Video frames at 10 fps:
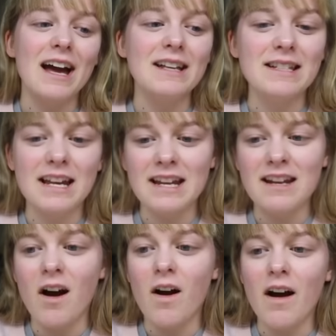as
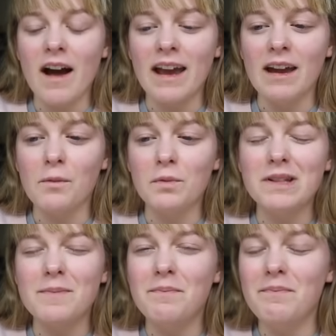in I
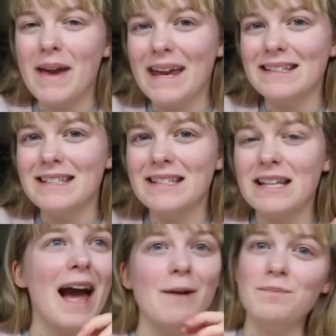was a
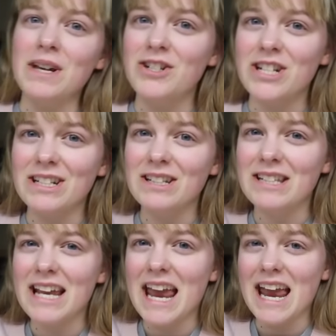bit
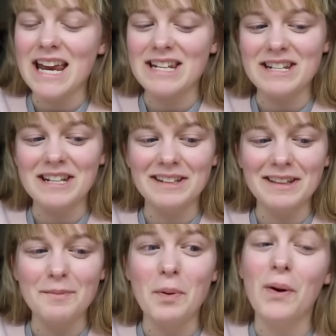ambitious in
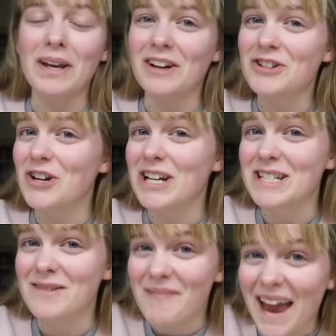the point I
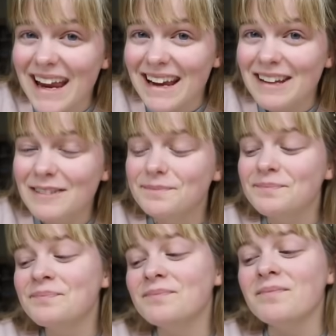tried to make.
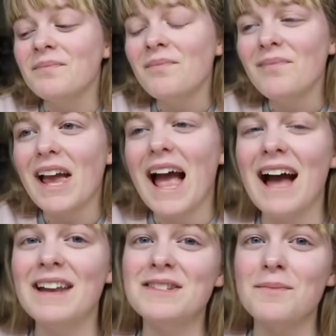
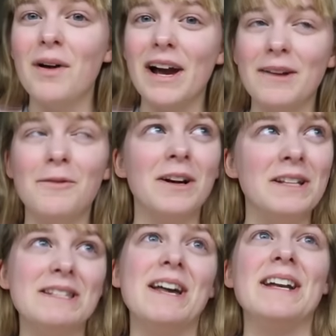And my one
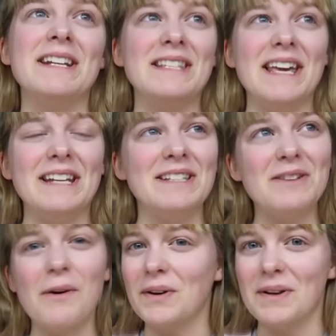concern is that it's
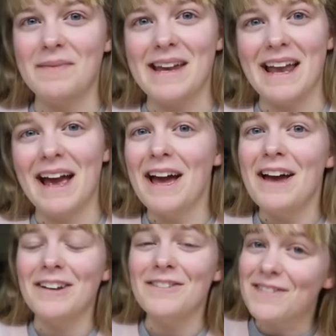not going to be
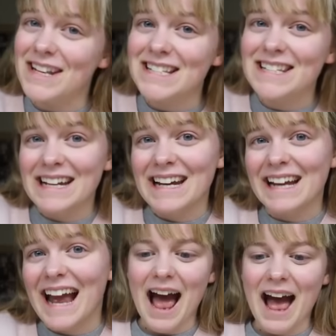
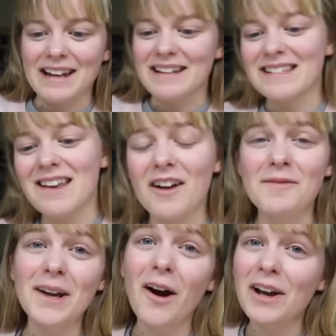convincing, and
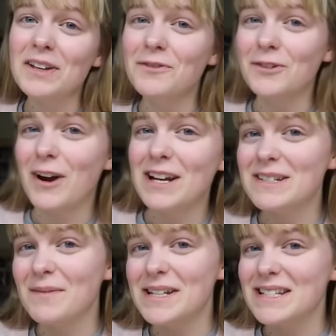I've been kind of
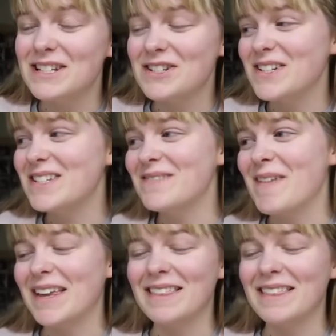regretting my decision to